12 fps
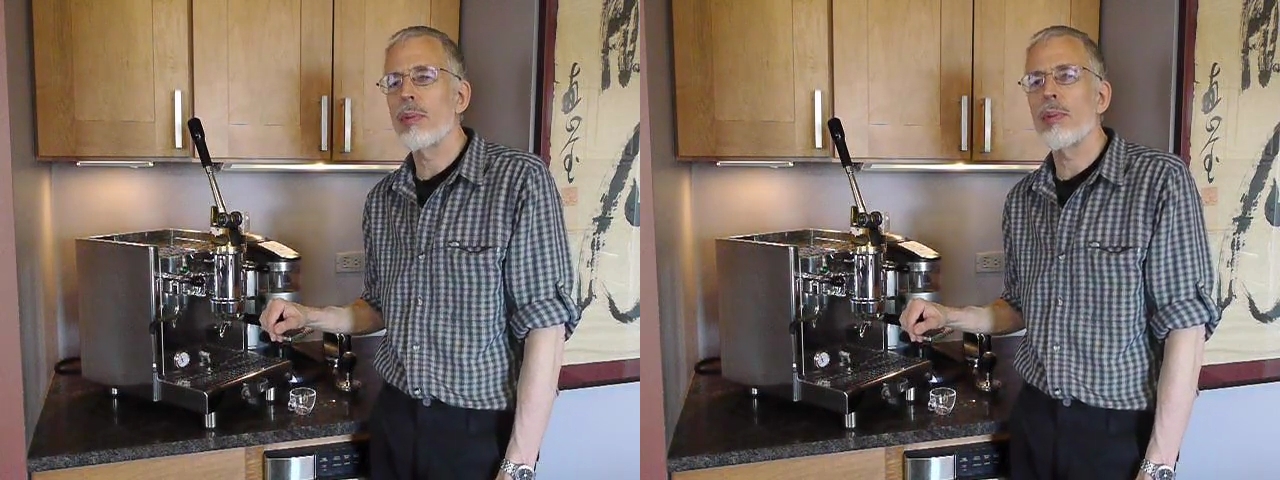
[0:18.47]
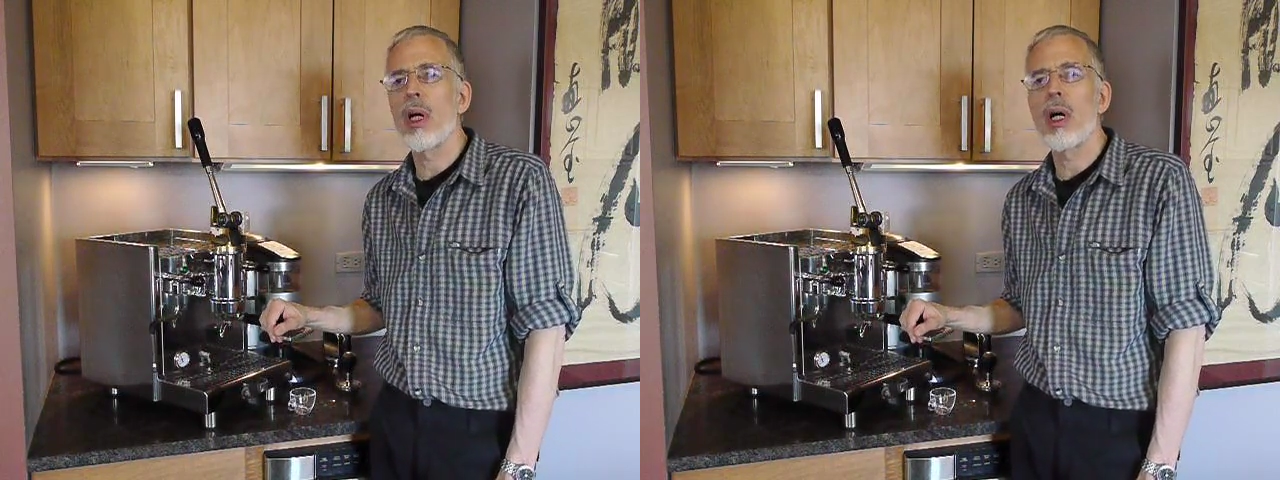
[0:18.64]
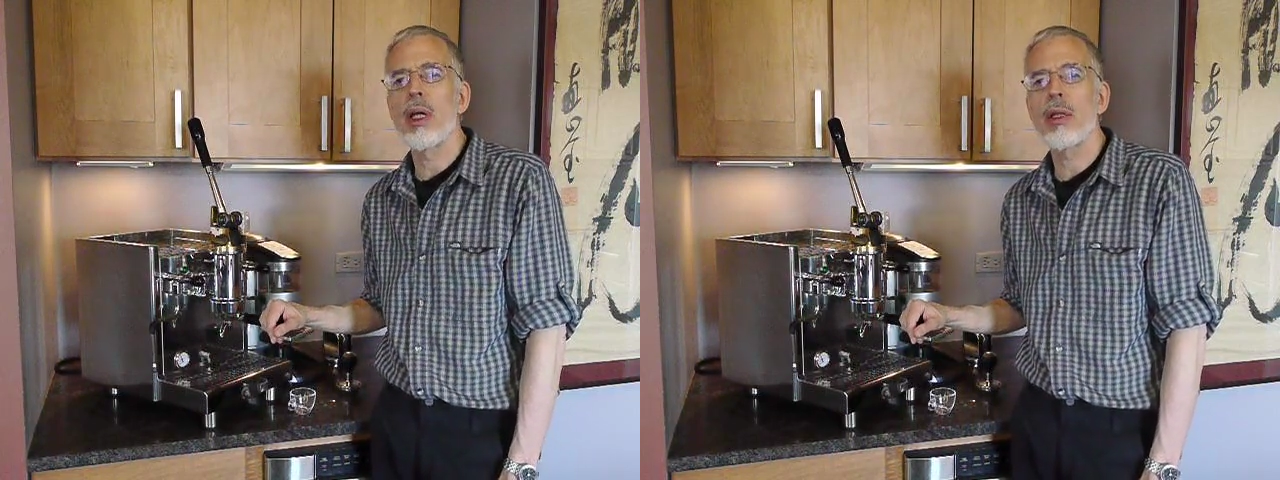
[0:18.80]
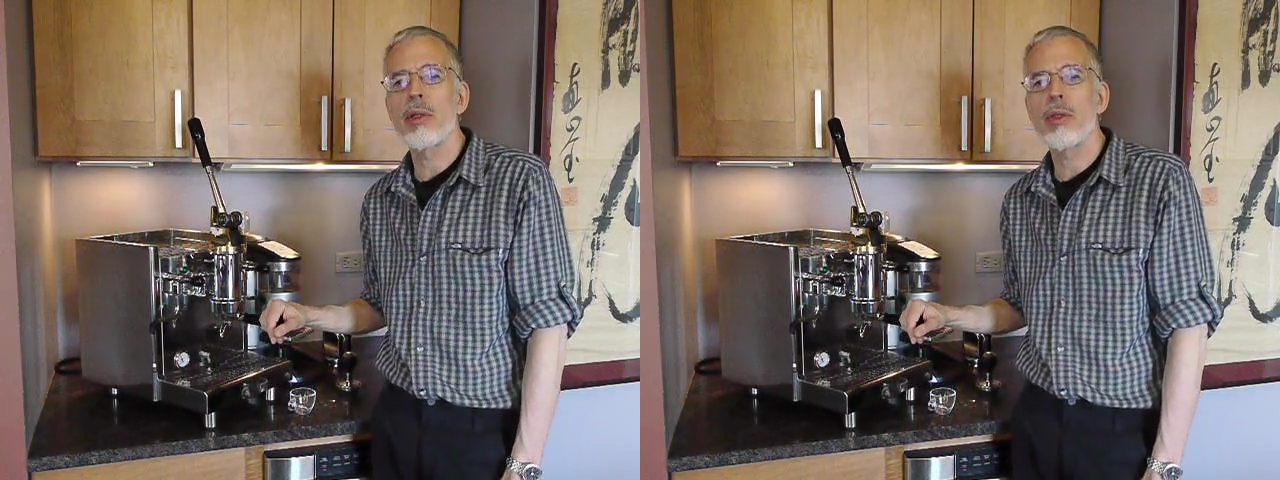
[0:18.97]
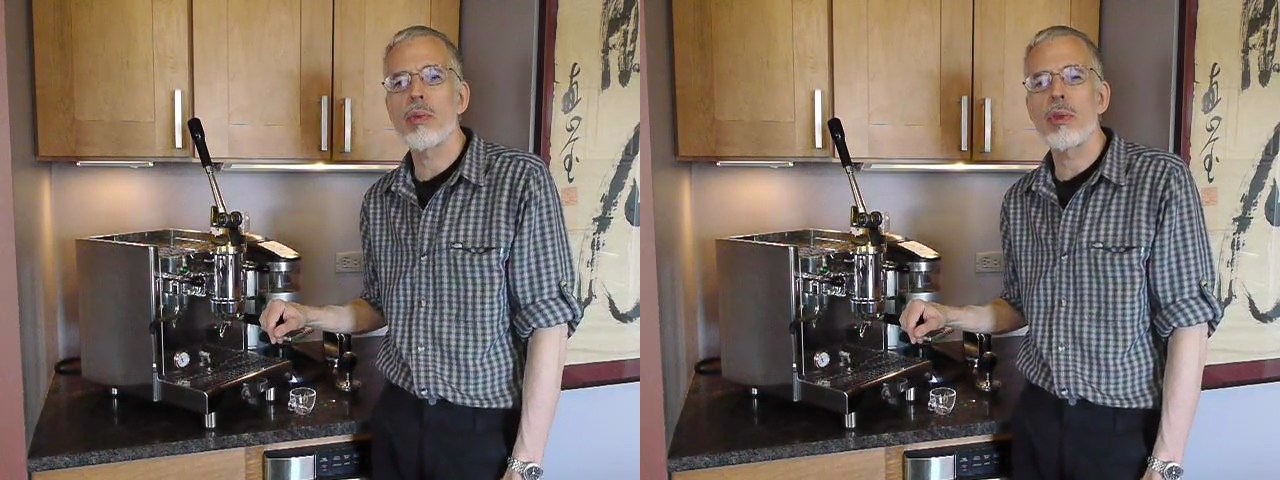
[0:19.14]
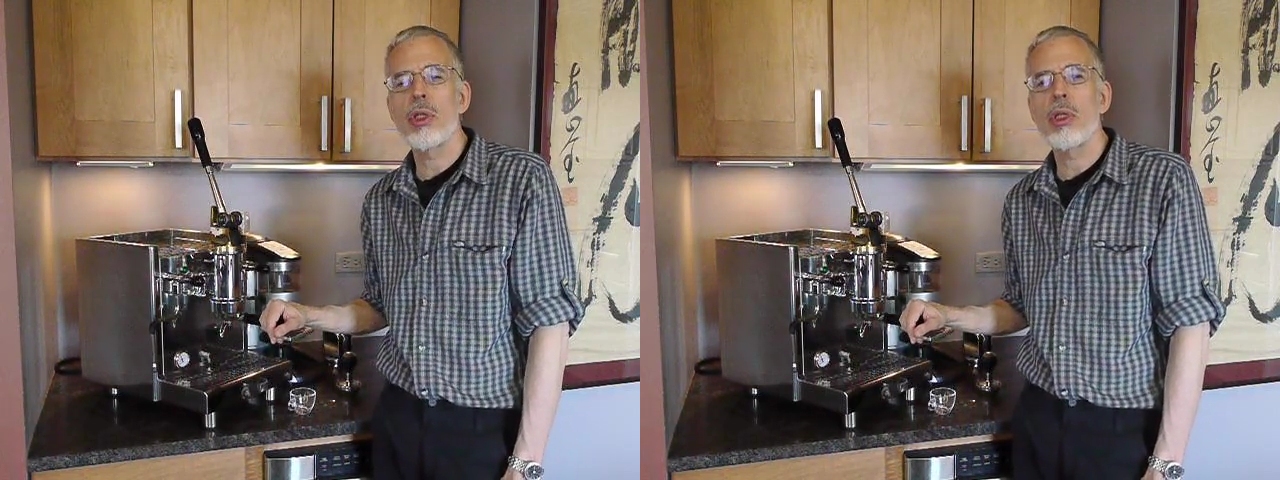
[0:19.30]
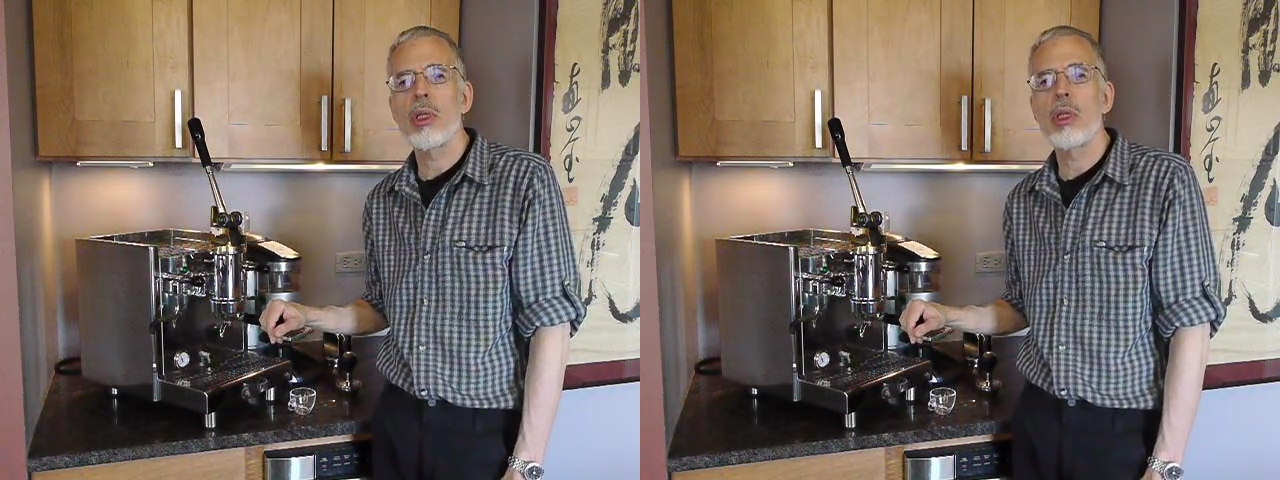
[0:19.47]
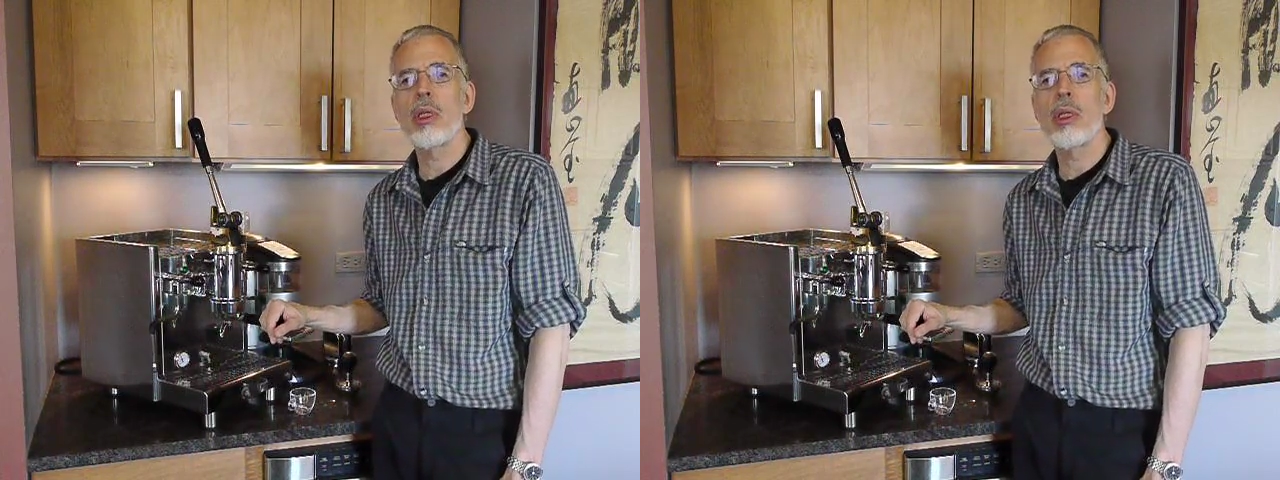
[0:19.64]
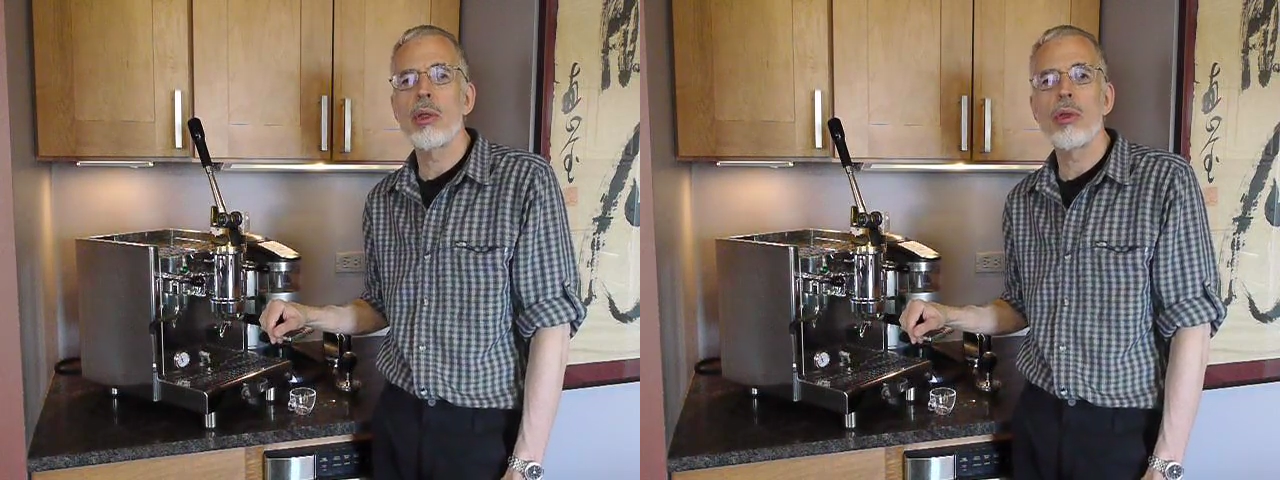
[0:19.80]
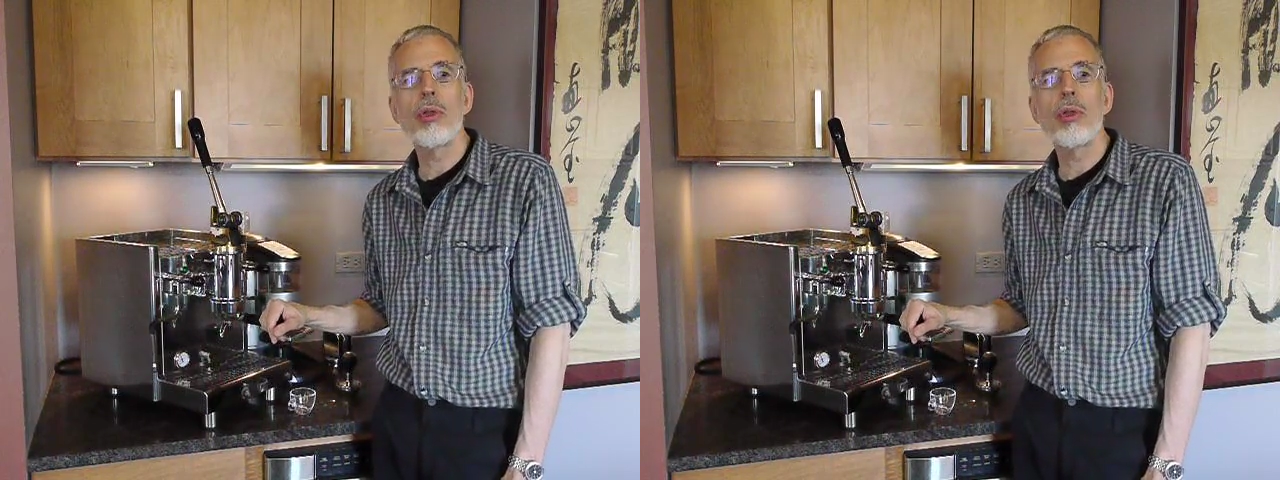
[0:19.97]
buying this machine and